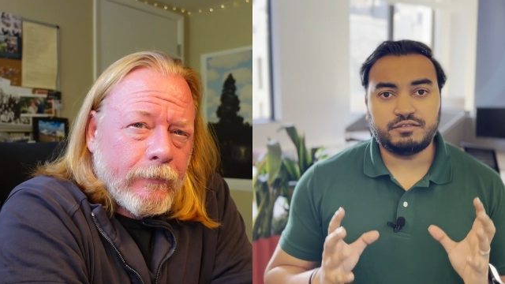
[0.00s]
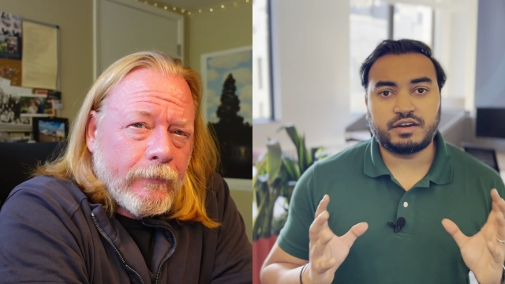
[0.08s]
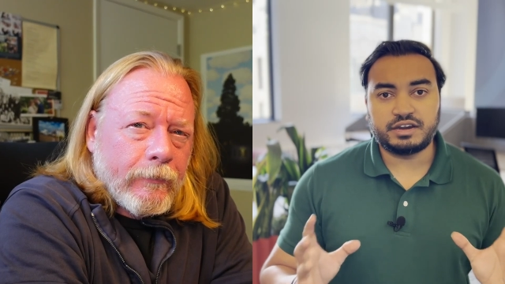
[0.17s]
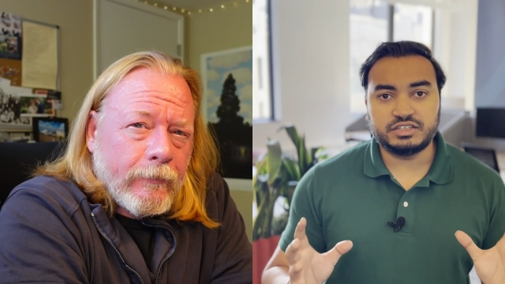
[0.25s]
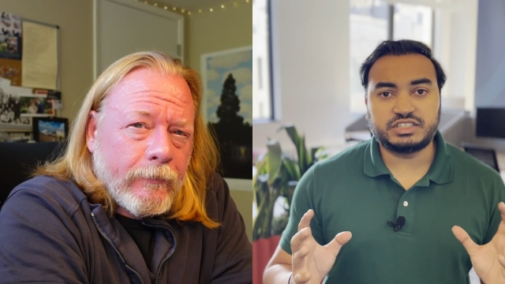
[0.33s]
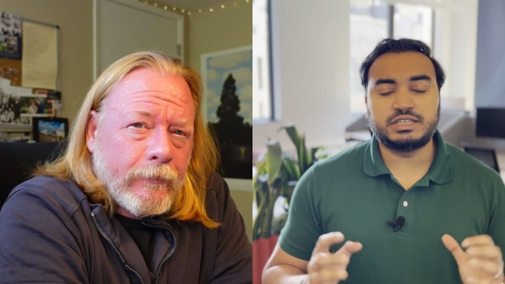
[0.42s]

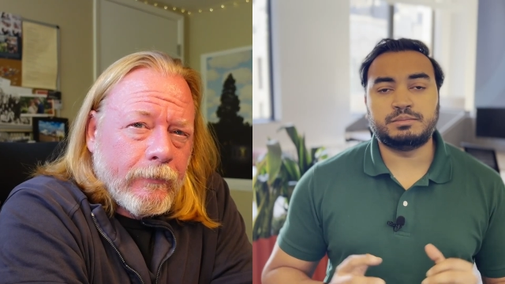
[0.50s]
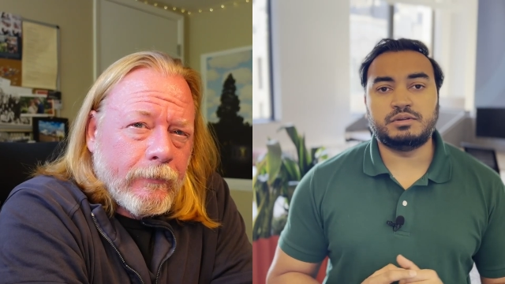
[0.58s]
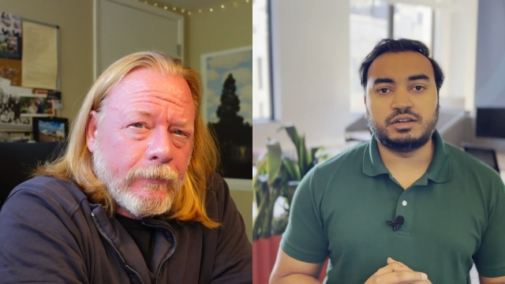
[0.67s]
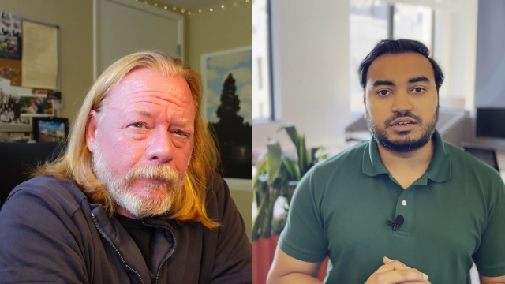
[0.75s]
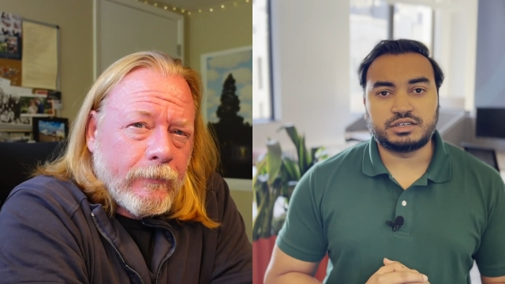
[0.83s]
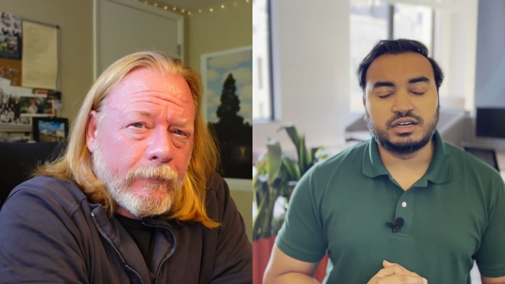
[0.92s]
Speaker 1: very
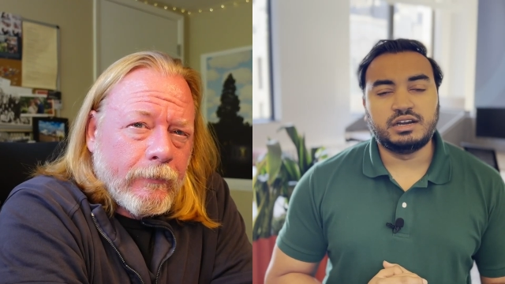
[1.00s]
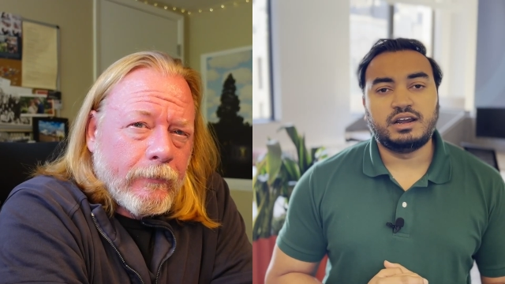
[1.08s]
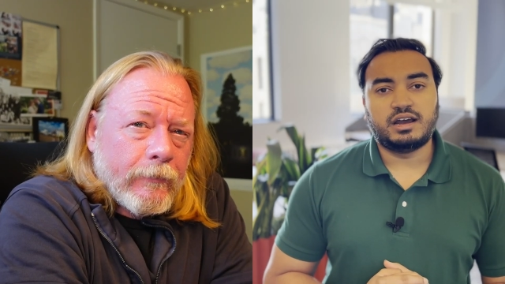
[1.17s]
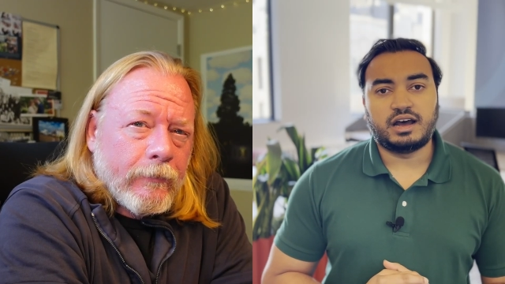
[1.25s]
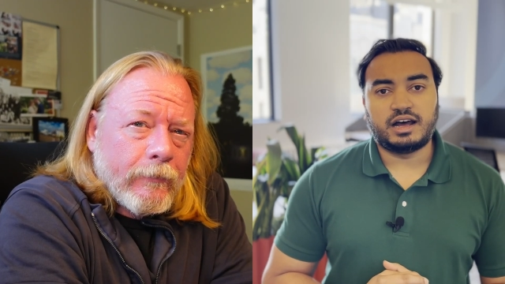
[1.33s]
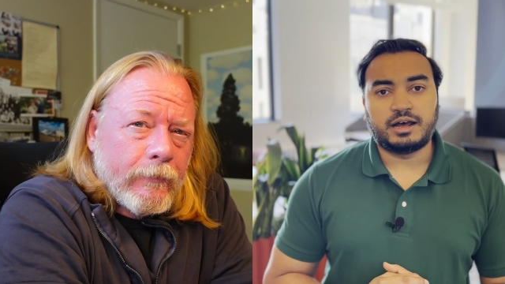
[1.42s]
similar
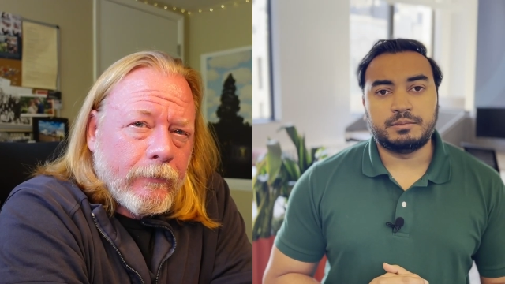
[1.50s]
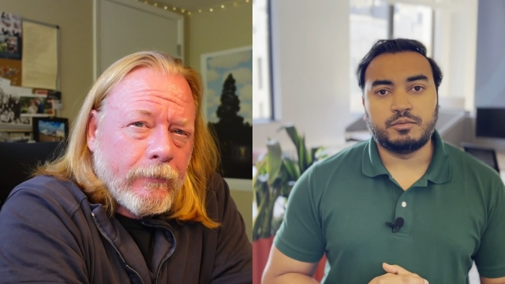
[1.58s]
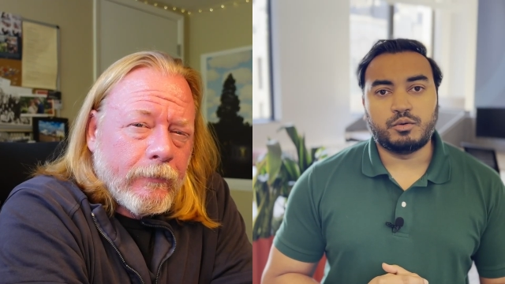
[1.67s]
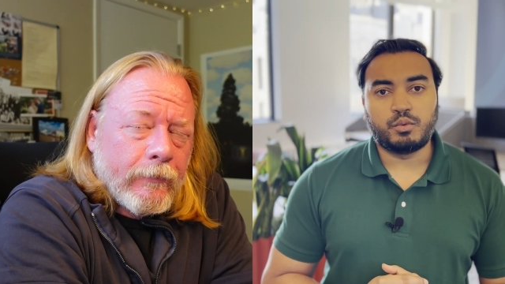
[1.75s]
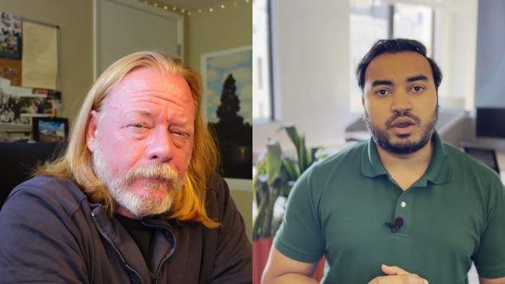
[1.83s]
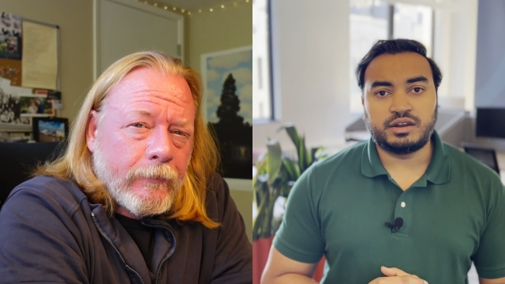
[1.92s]

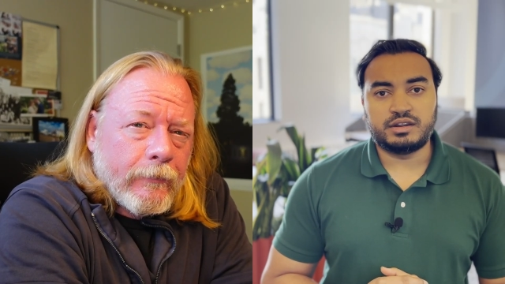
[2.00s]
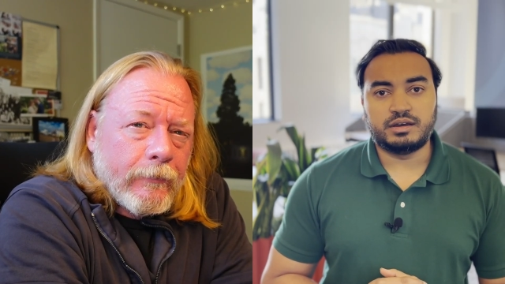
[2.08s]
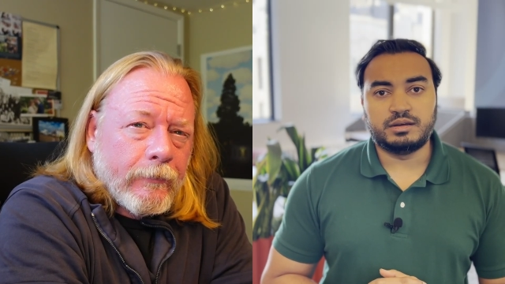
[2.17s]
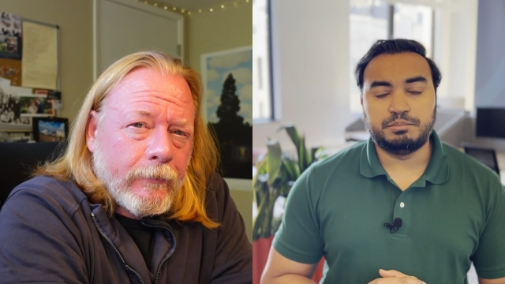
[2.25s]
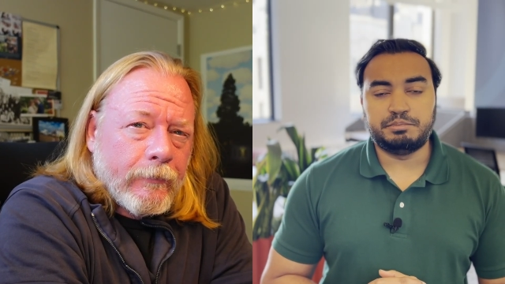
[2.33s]
when